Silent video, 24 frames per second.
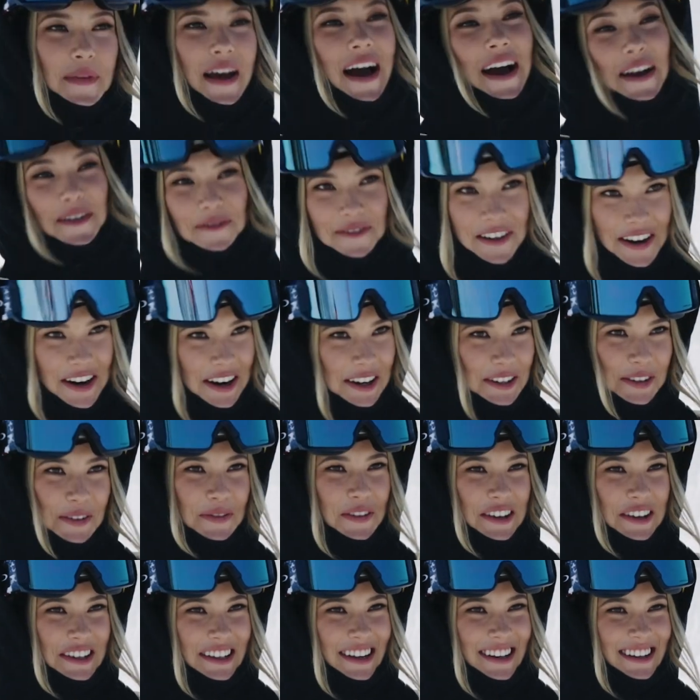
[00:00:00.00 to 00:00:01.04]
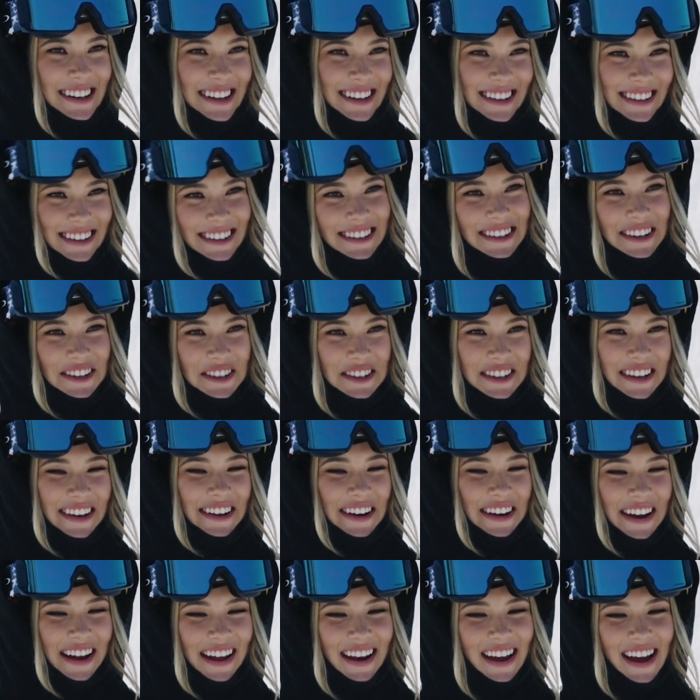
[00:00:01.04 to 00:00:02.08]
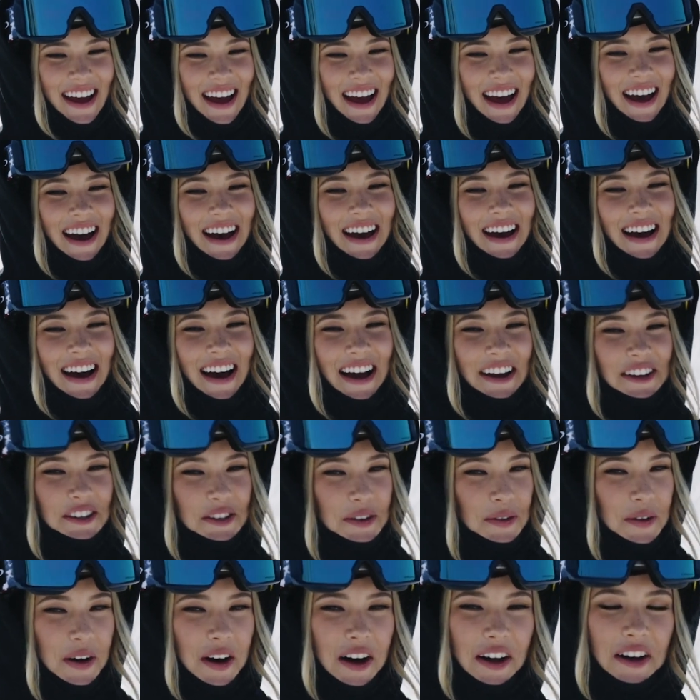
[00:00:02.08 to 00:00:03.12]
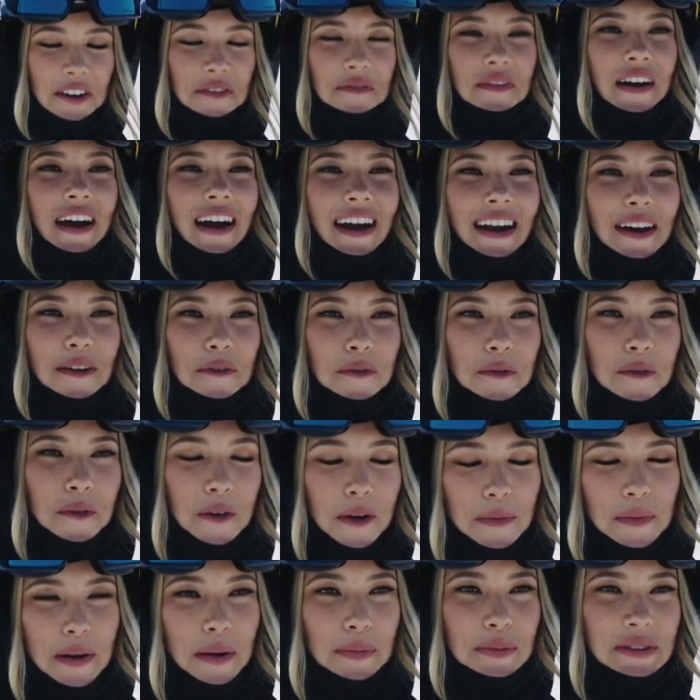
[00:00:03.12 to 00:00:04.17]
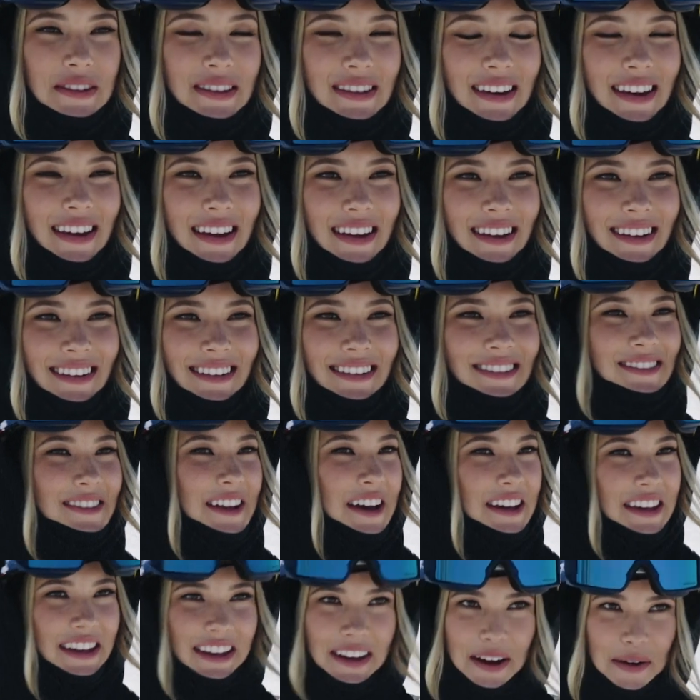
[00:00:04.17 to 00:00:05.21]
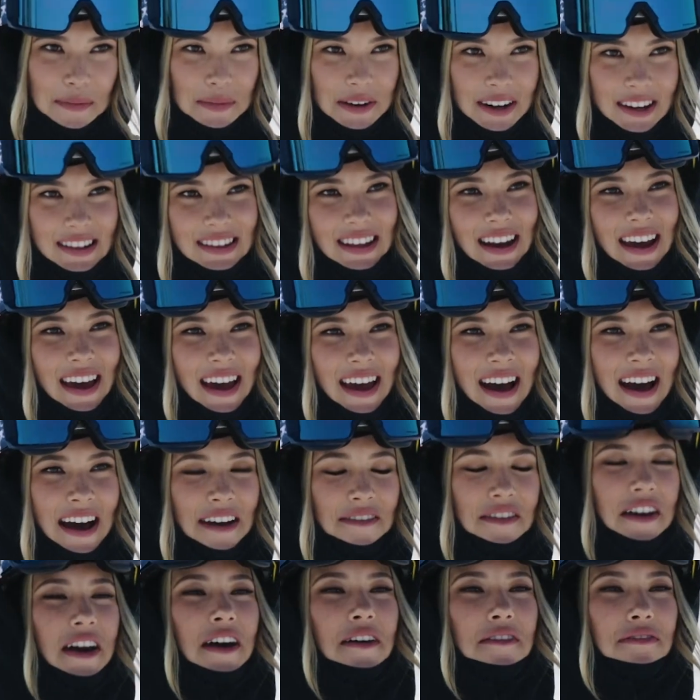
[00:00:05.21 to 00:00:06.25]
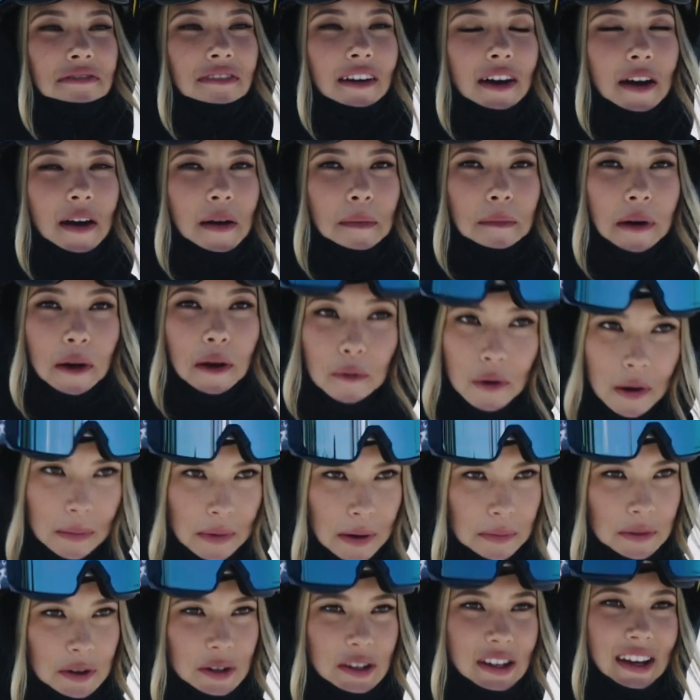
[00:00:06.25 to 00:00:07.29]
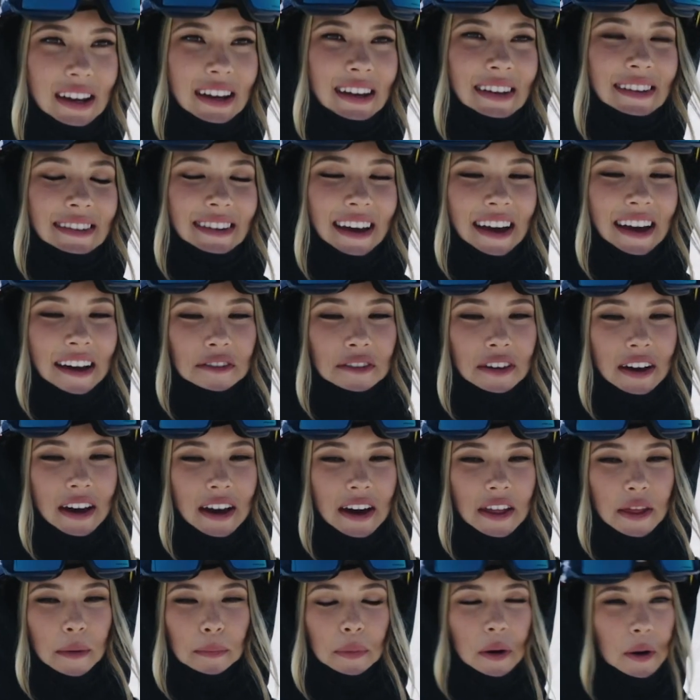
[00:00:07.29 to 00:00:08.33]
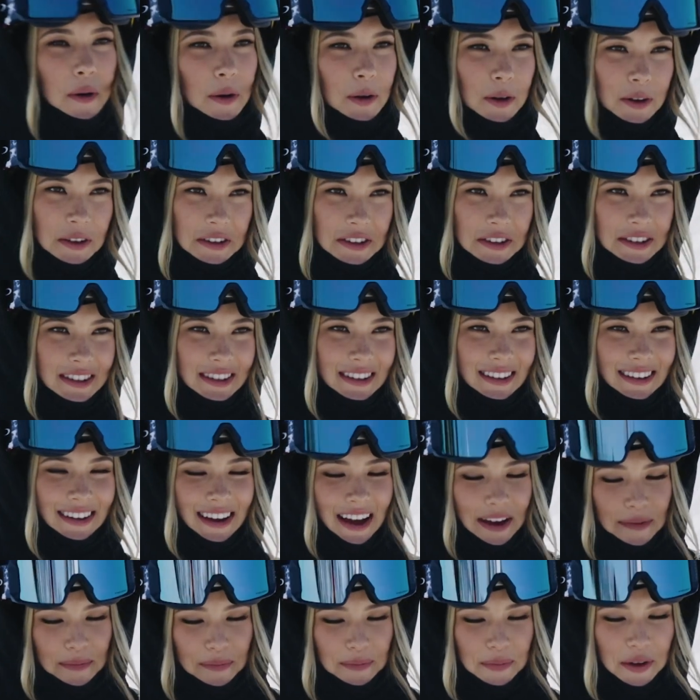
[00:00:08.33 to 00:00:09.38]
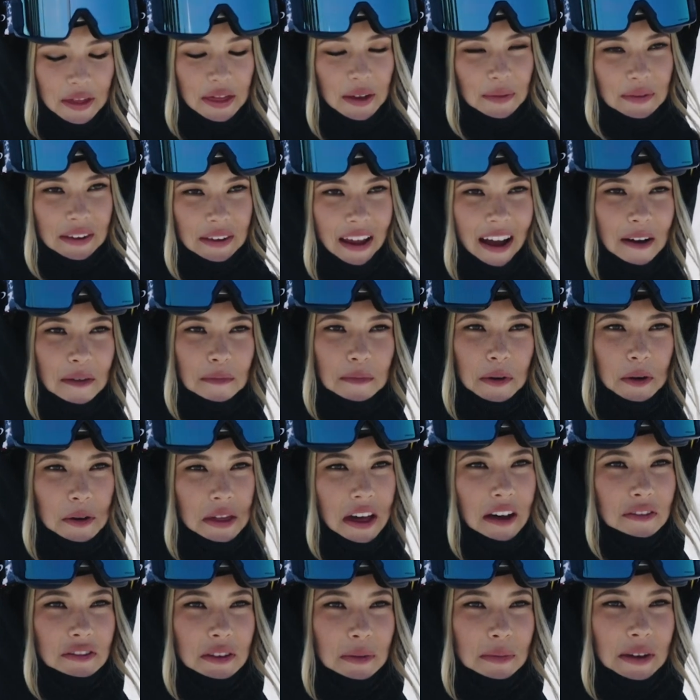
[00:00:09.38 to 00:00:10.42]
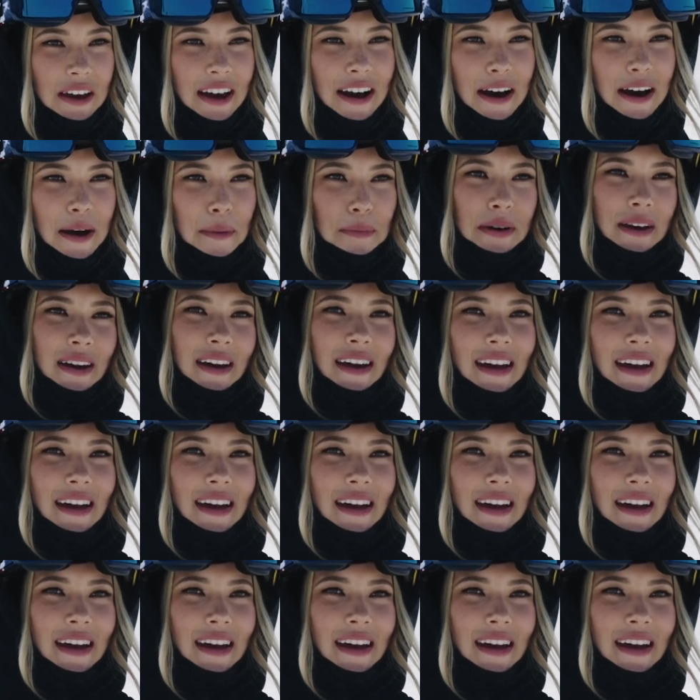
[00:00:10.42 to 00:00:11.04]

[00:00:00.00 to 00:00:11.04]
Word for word: I'm very superstitious, it's no secret. Uh, I do all my warm ups in lucky numbers that I have. I have my warm up routines, I have the poles, I put them down, both have to be up.